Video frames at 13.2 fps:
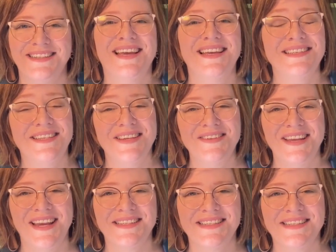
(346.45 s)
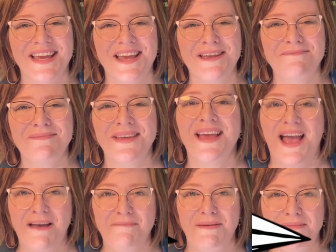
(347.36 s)
Until next time,
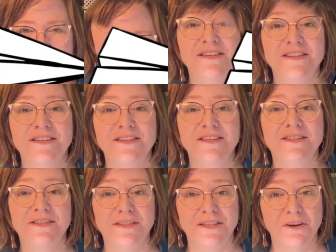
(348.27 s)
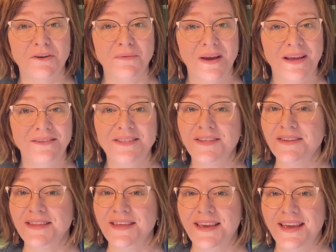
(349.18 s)
happy making. Stick around till
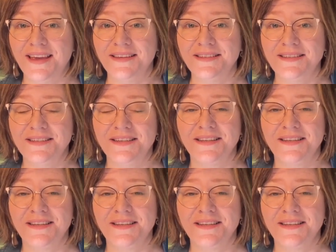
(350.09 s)
the end.